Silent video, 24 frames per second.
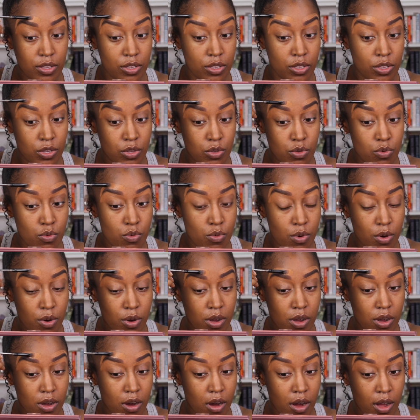You
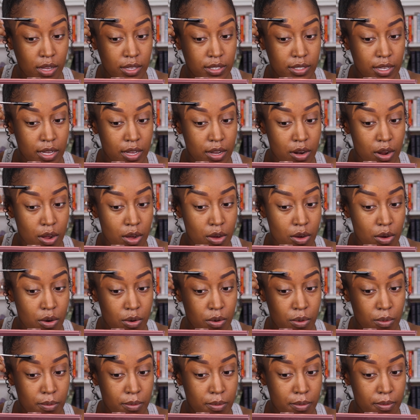got sent
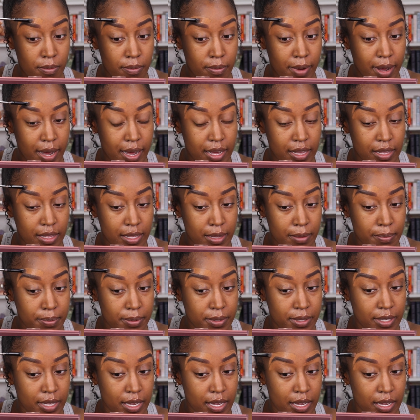home by a lip
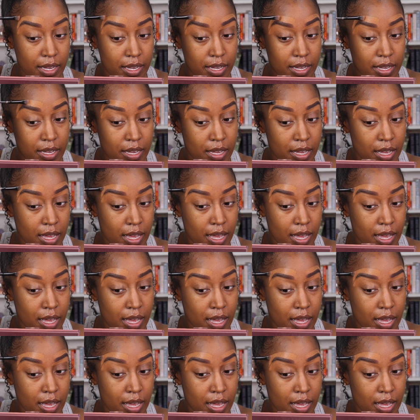sync,